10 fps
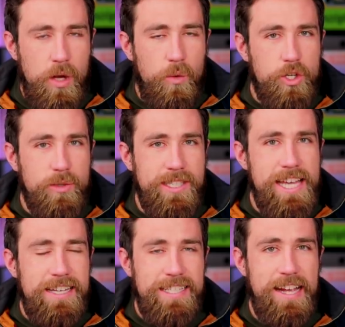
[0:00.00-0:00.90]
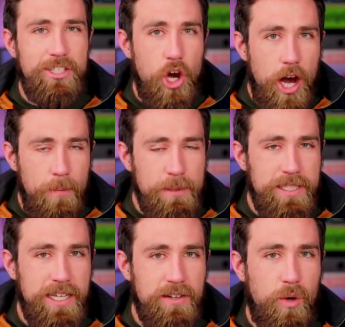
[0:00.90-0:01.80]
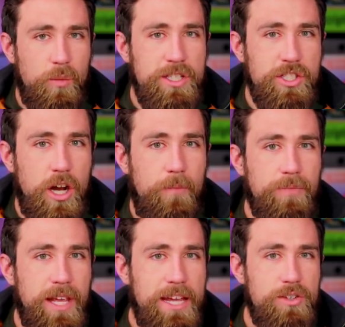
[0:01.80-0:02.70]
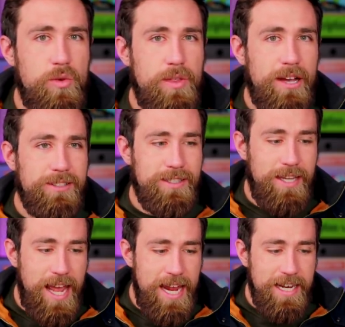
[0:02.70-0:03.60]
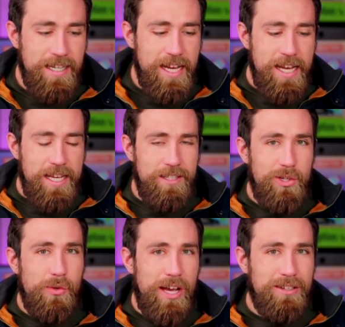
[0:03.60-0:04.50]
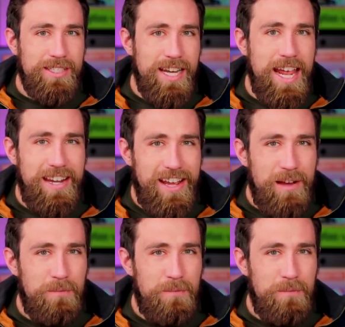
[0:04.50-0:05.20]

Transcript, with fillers: which was the exact opposite of what we saw in 2008 in 2008,